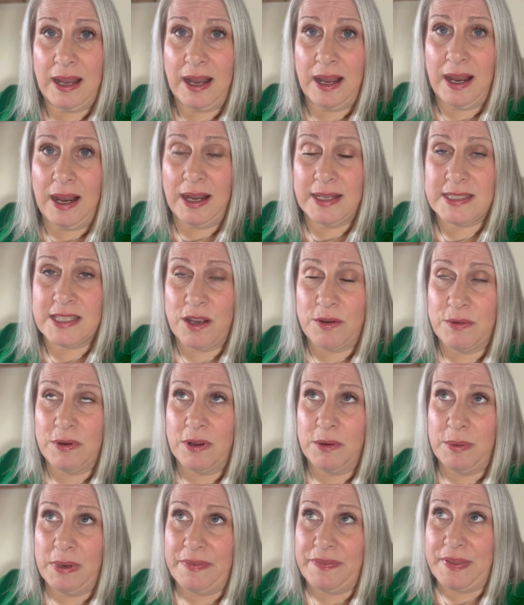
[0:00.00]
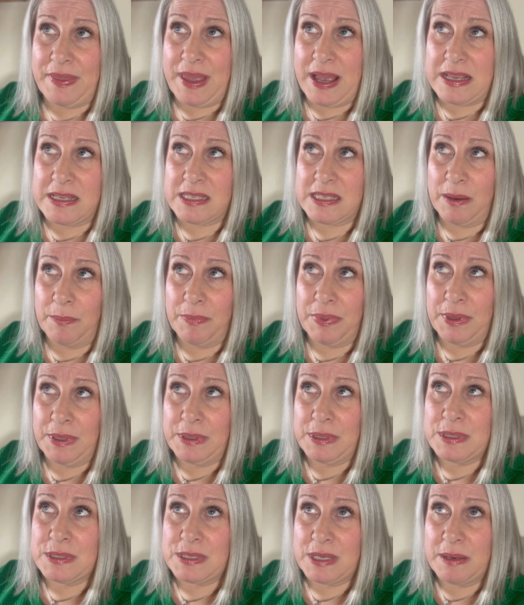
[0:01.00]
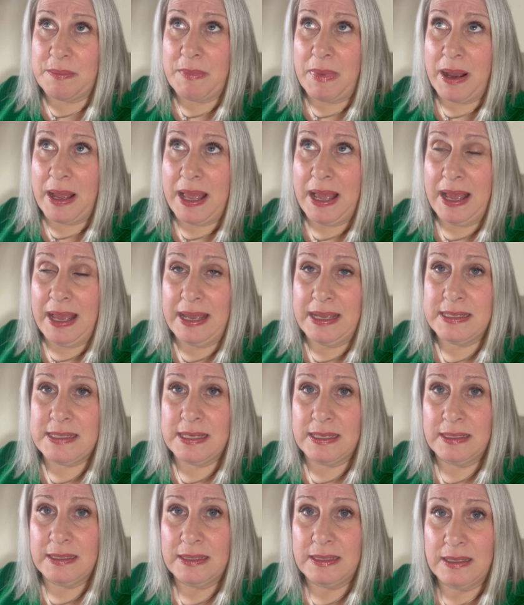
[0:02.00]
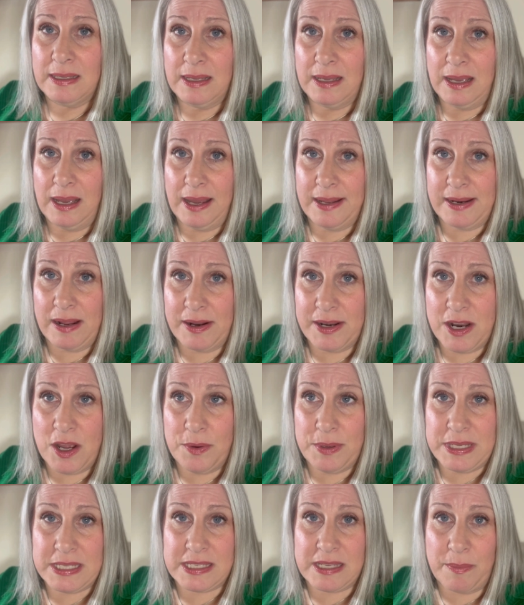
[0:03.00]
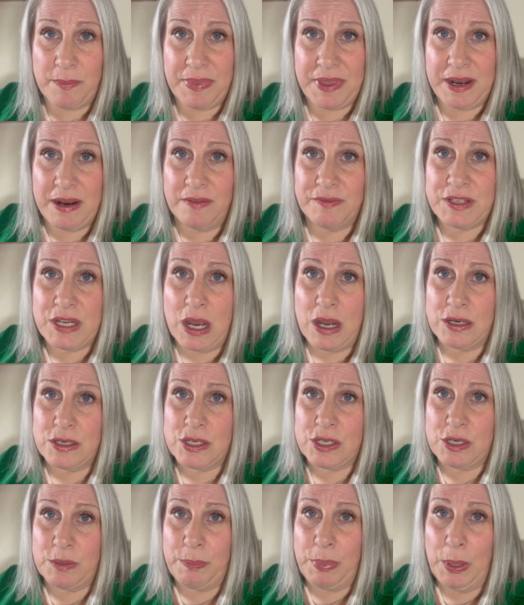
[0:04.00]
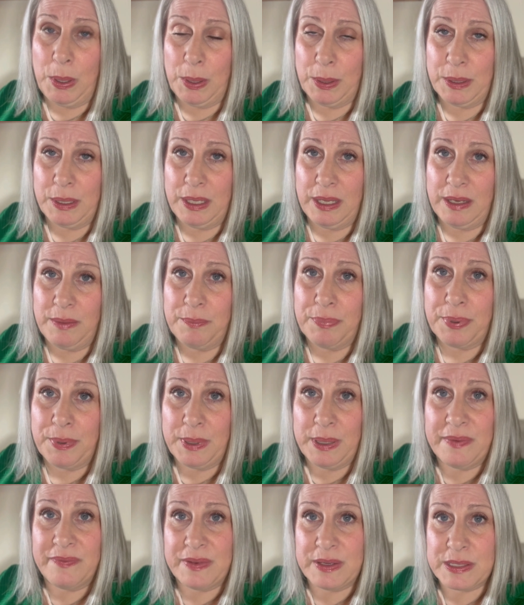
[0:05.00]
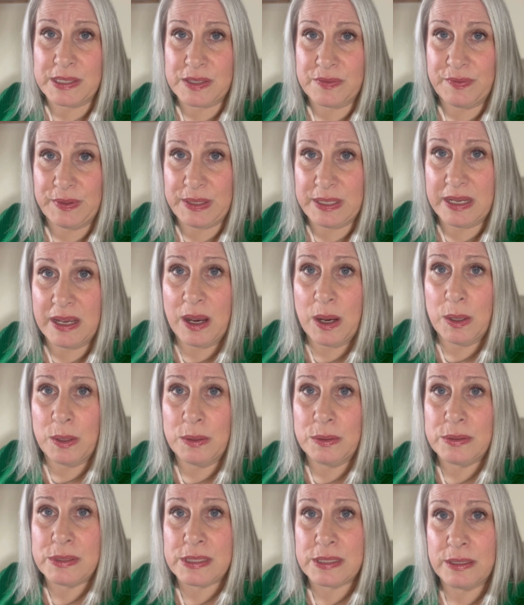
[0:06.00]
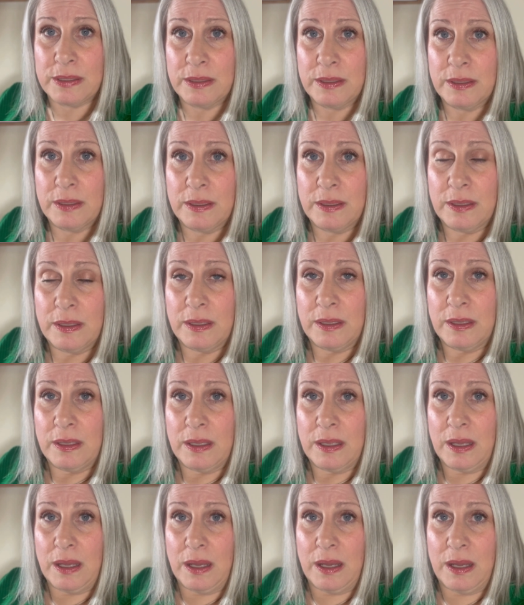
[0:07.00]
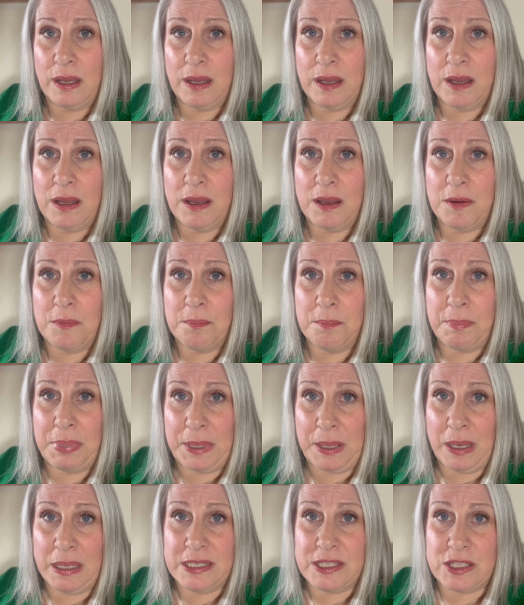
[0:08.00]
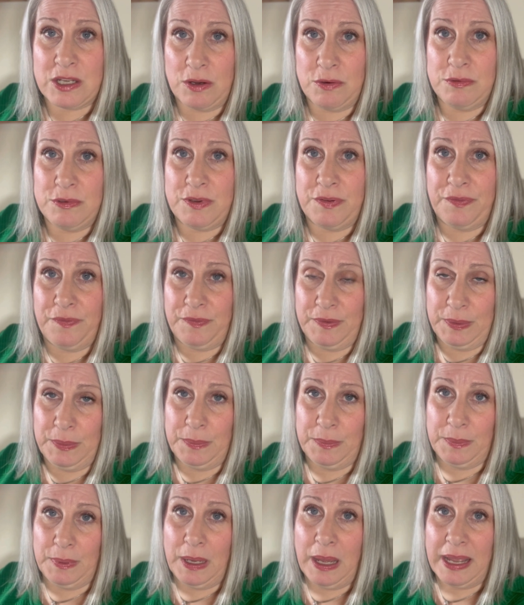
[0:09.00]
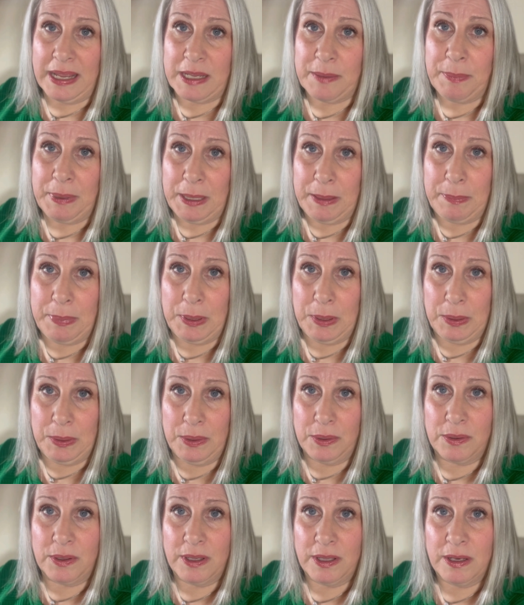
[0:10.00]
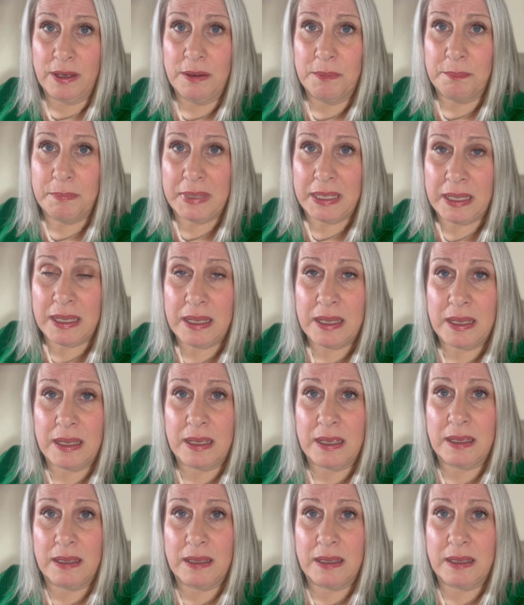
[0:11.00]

I don't know whether that's something that's in my head, and I know it's something I've touched upon in previous videos, but I don't feel like people are looking at me